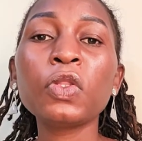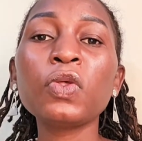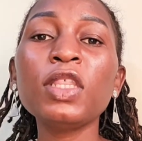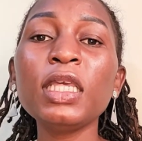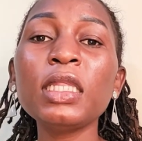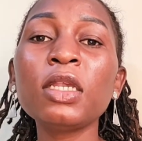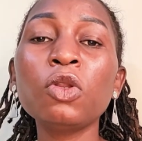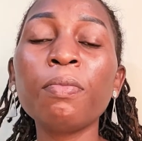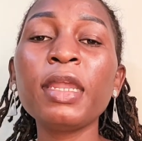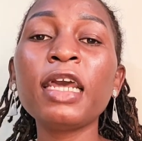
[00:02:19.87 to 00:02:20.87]
So this
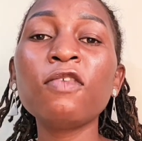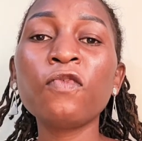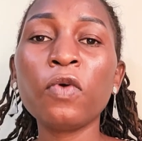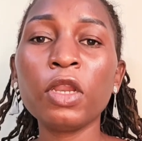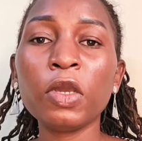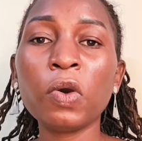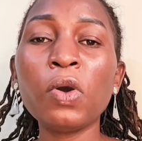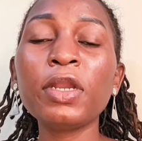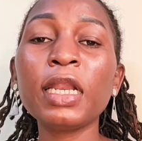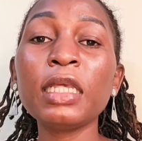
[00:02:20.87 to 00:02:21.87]
dominant
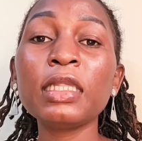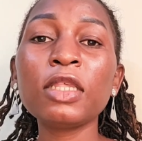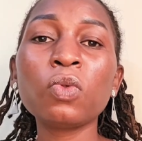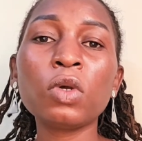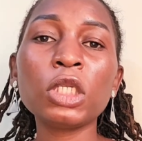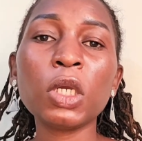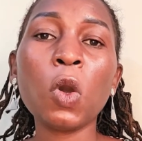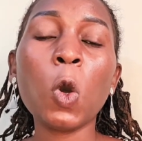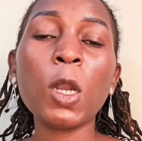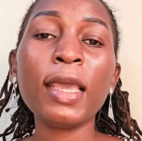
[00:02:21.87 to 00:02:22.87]
follicle releases what we
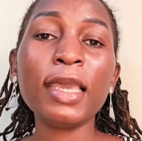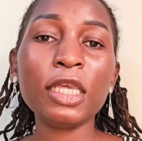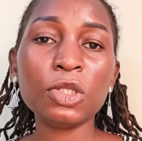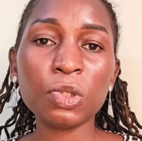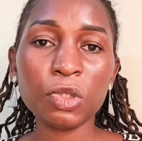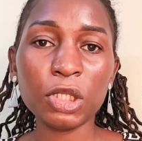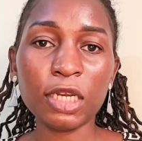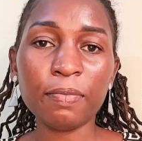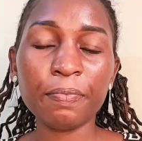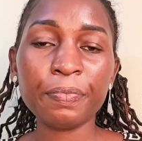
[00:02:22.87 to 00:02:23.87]
call
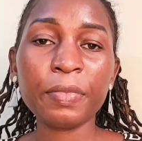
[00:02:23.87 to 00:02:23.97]
estrogen.